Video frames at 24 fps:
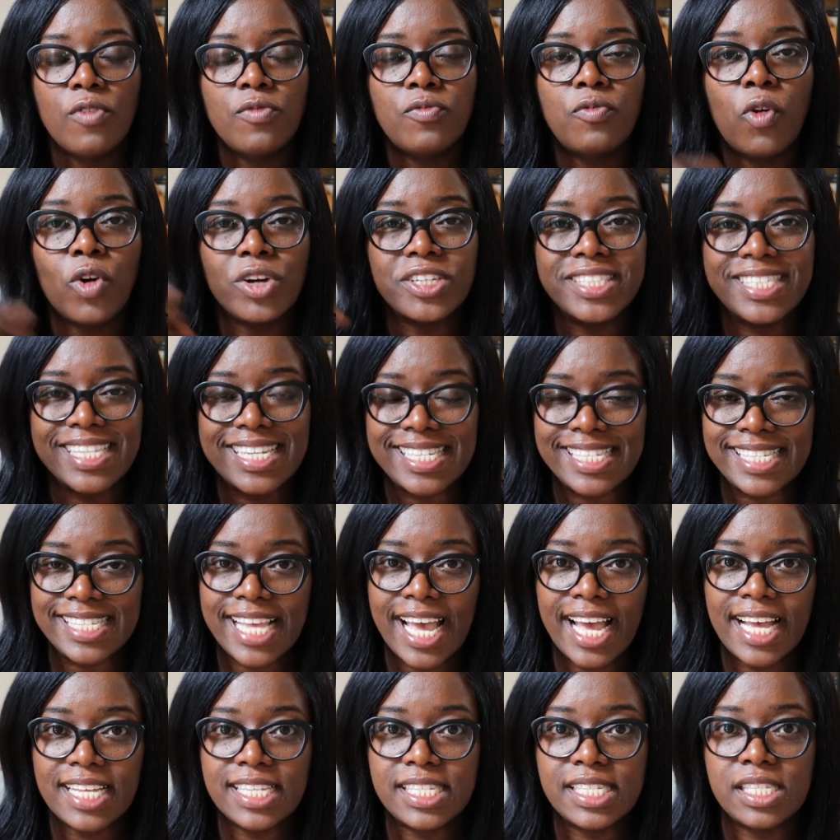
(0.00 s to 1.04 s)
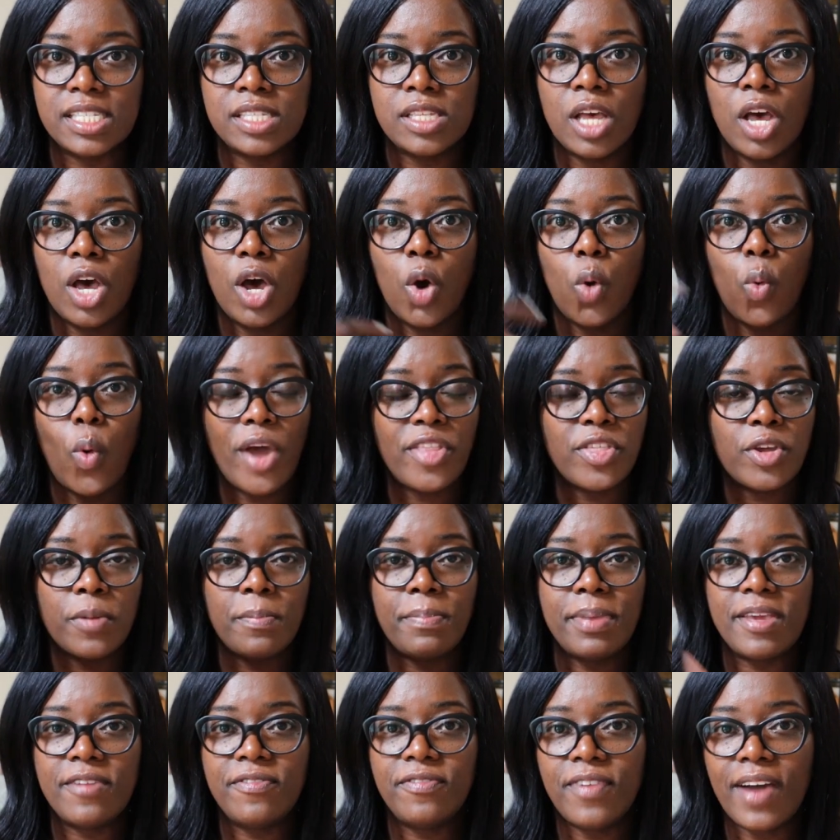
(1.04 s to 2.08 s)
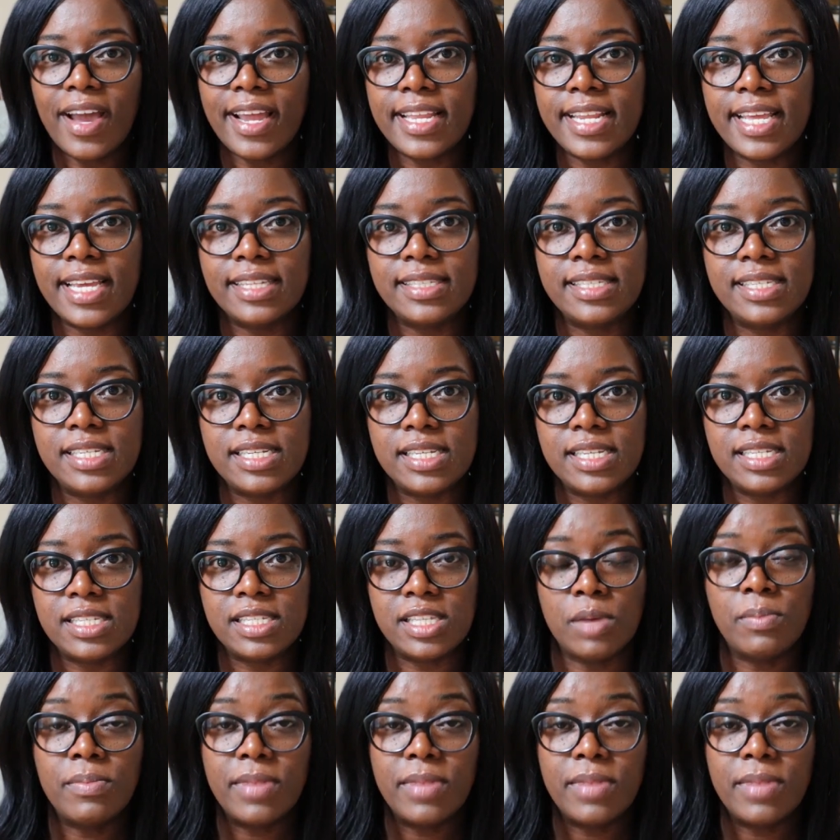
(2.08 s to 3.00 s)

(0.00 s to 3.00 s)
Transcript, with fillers: for success whether it be finances.